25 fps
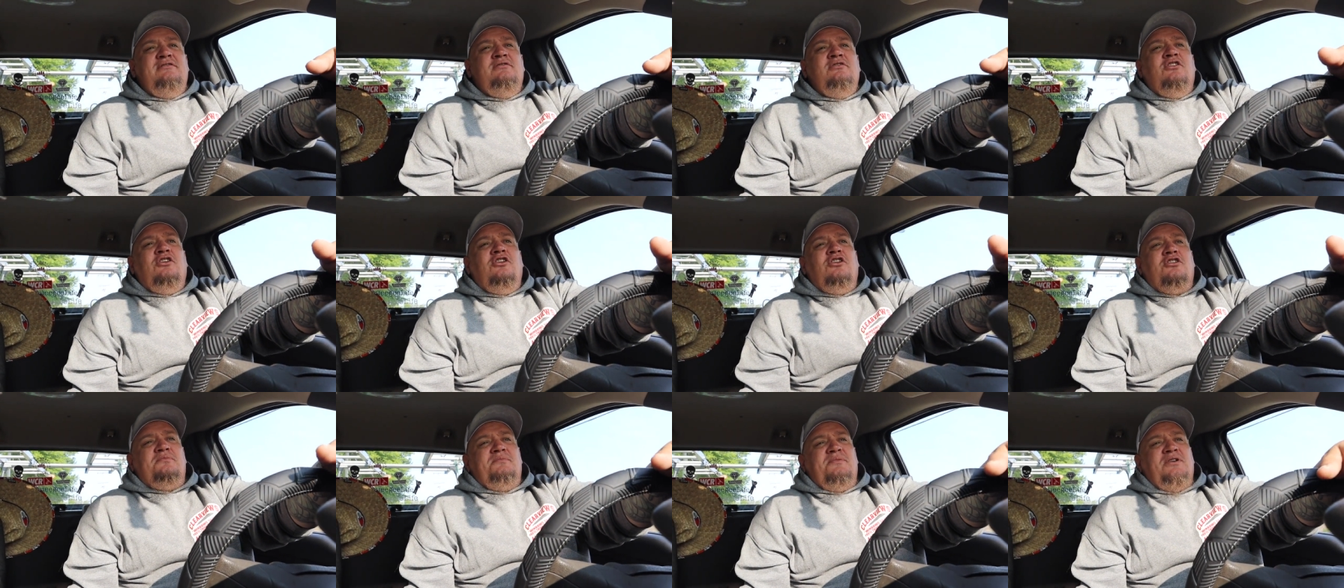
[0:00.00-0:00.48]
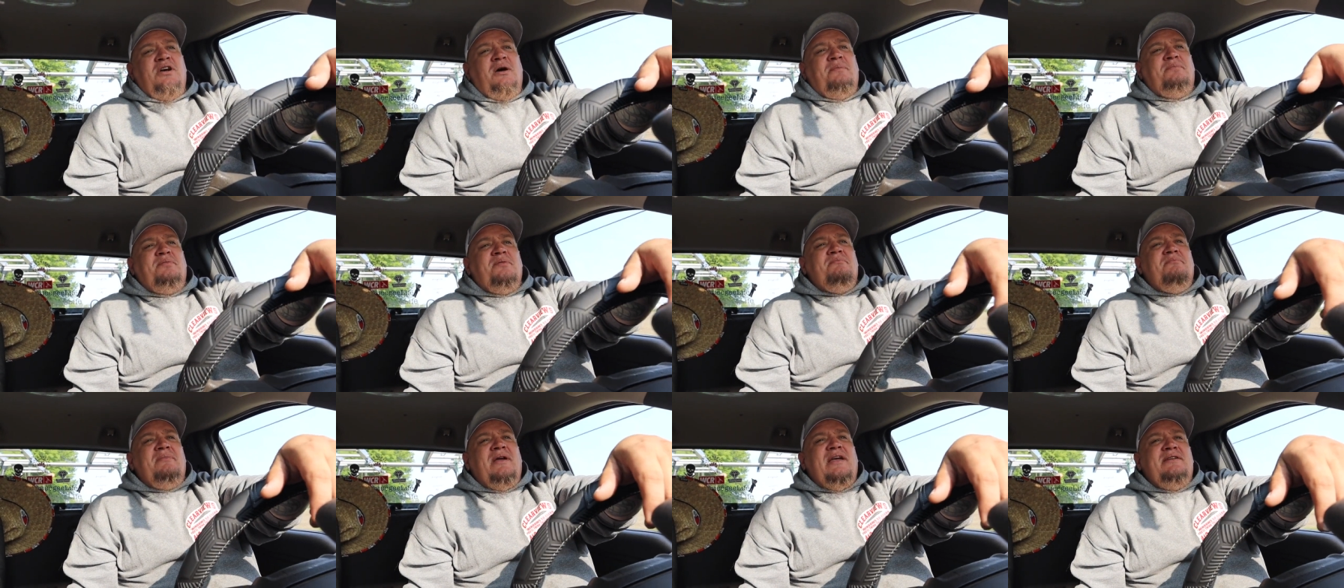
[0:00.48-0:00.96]
hooked me
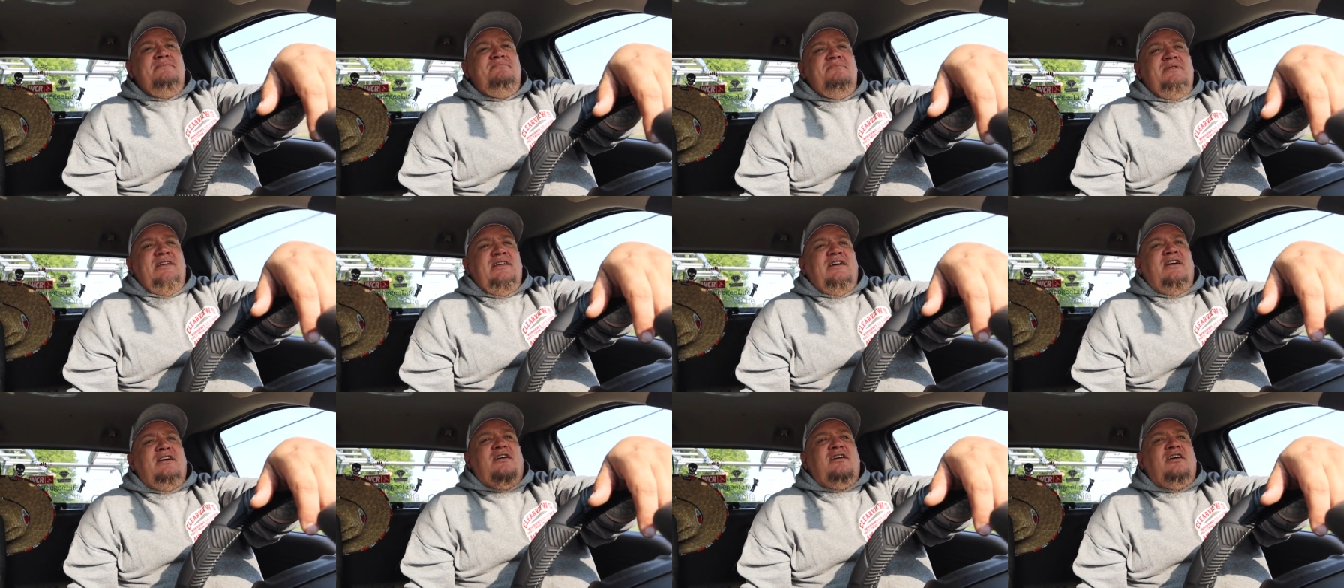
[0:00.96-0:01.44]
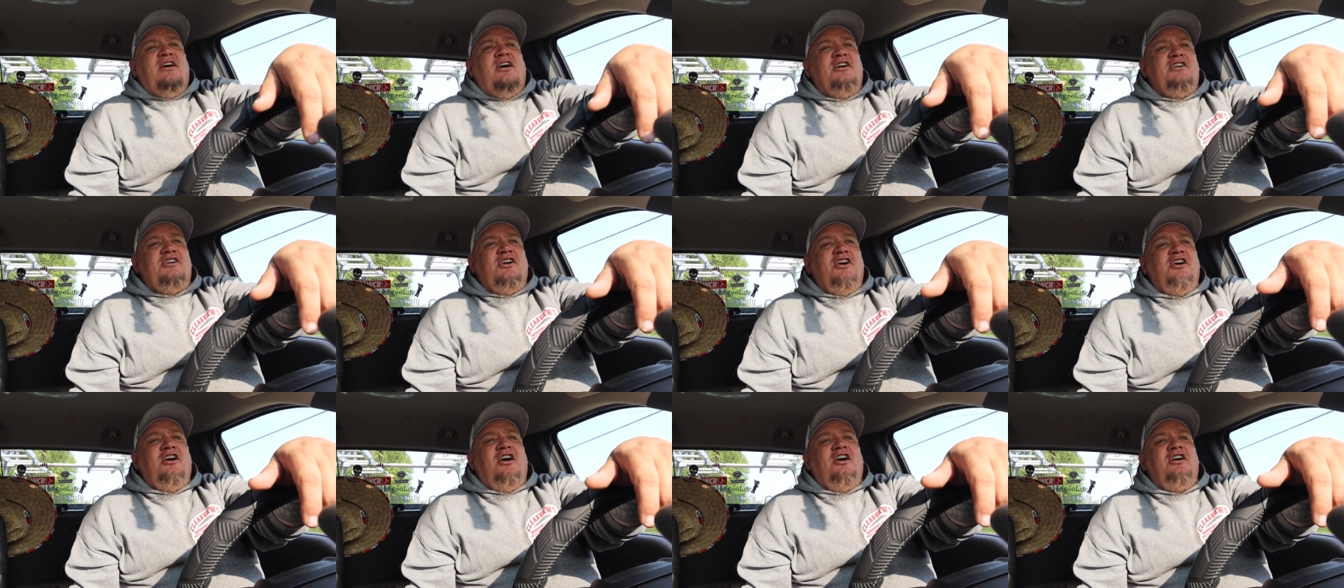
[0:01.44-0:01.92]
up and made me a, a,
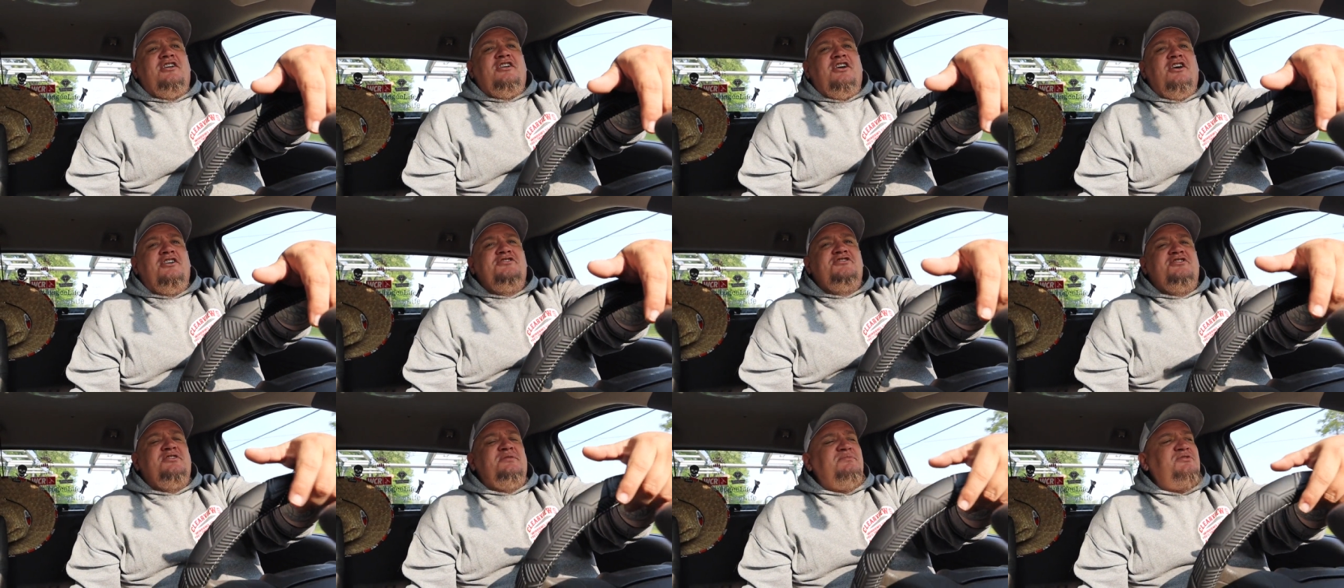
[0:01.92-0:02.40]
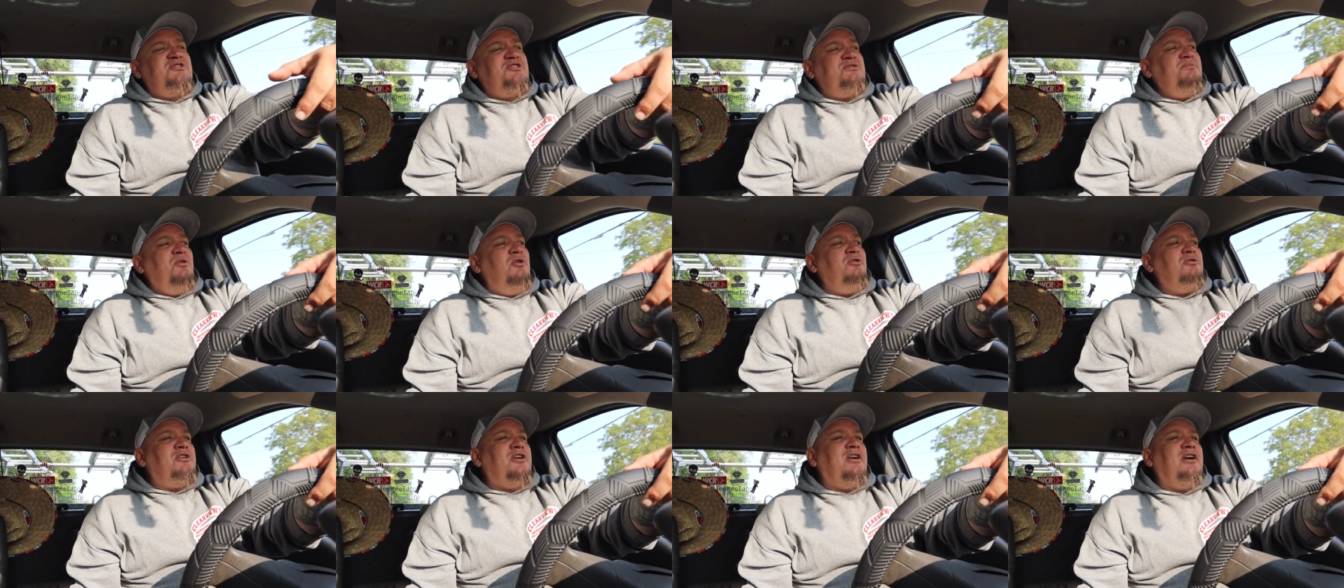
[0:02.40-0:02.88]
a custom
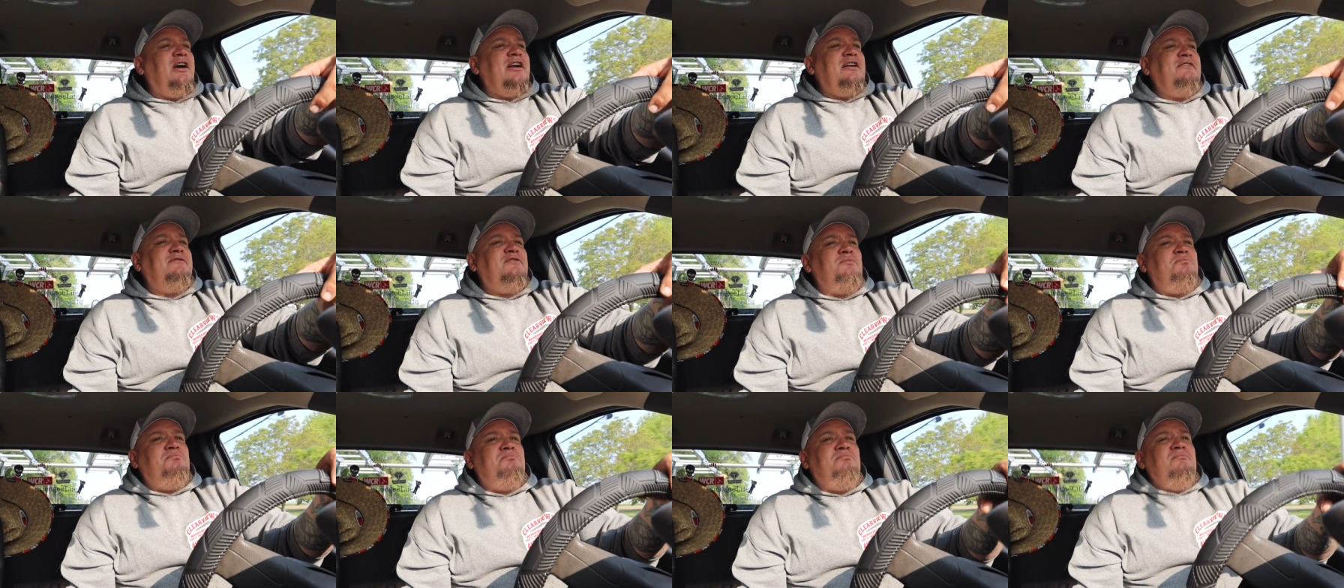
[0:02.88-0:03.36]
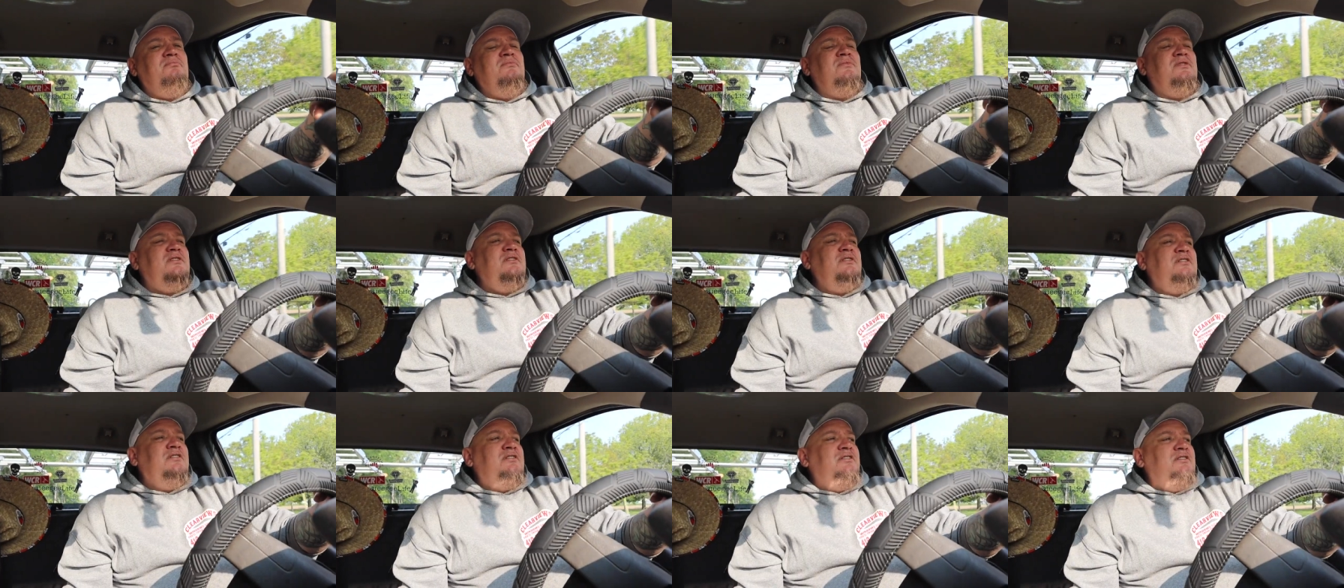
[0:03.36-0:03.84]
smoker out of
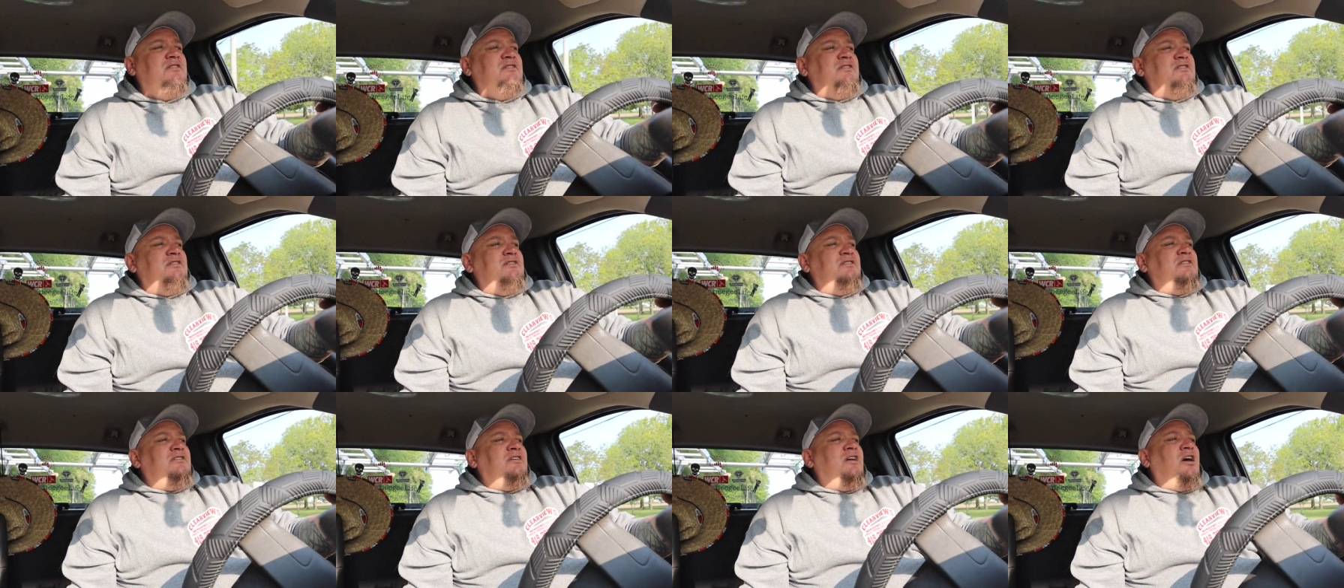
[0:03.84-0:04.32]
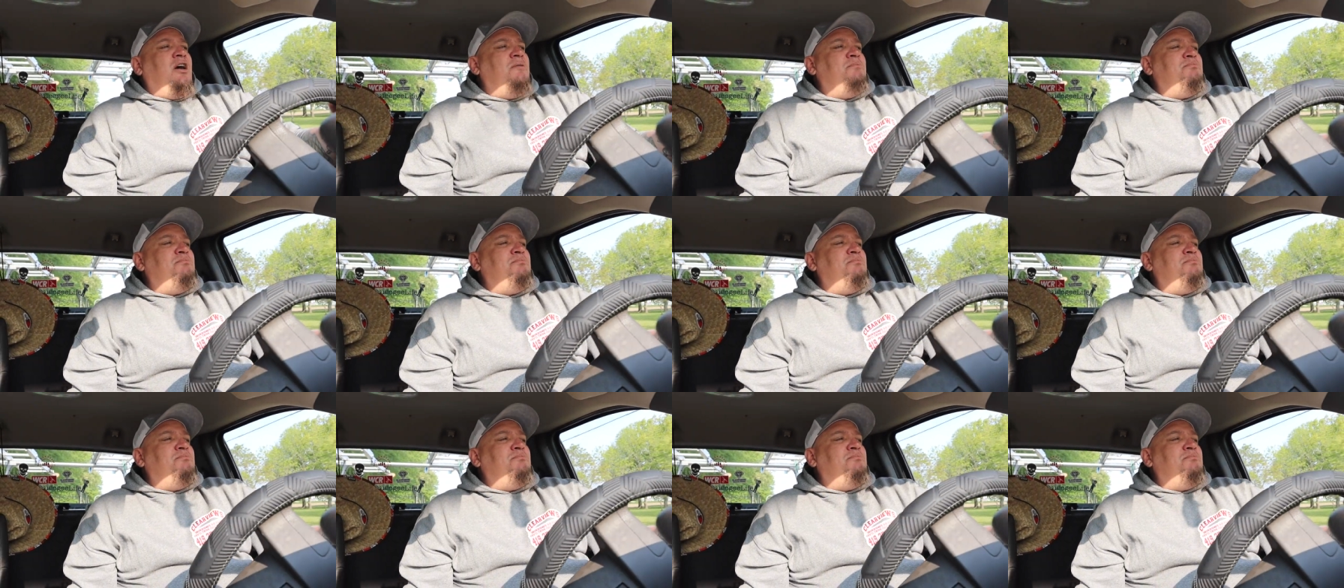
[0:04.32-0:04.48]
a,